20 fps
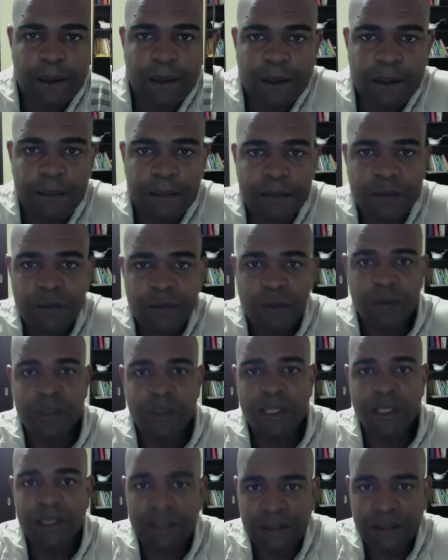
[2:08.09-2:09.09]
before we
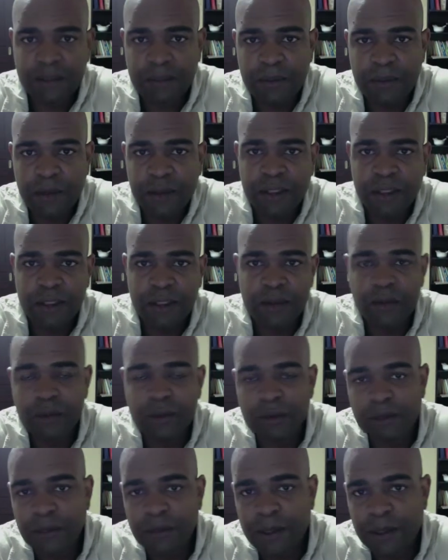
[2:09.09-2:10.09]
get into market
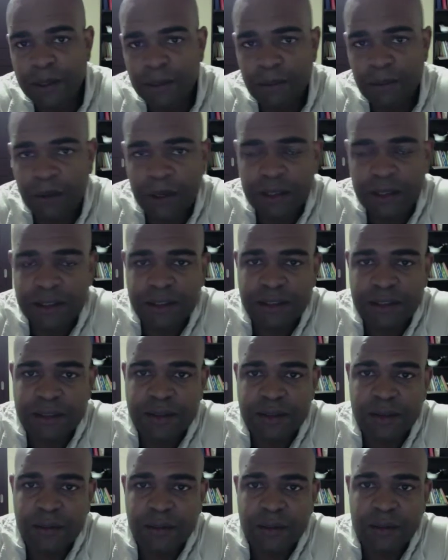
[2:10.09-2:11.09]
equilibrating process, I
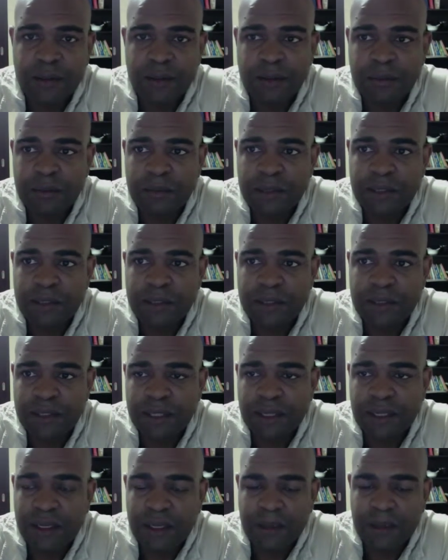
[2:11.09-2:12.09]
want to mention
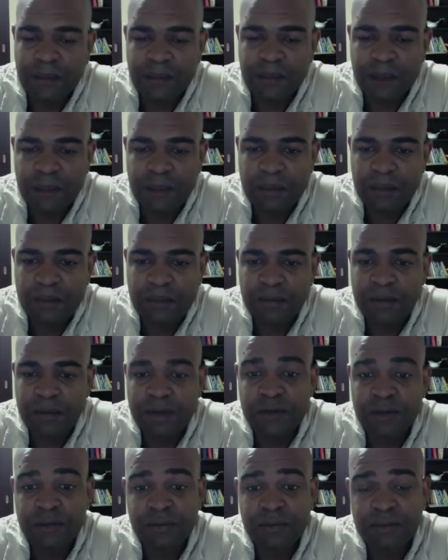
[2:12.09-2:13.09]
that I'm a
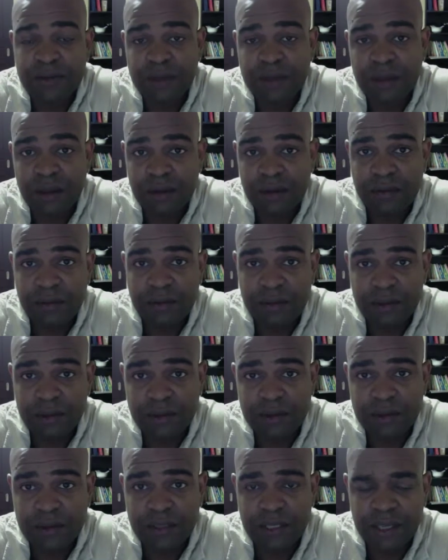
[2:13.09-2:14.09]
professional photographer on the
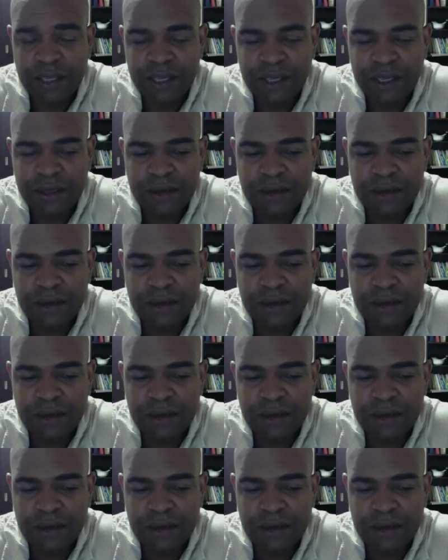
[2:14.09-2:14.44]
side.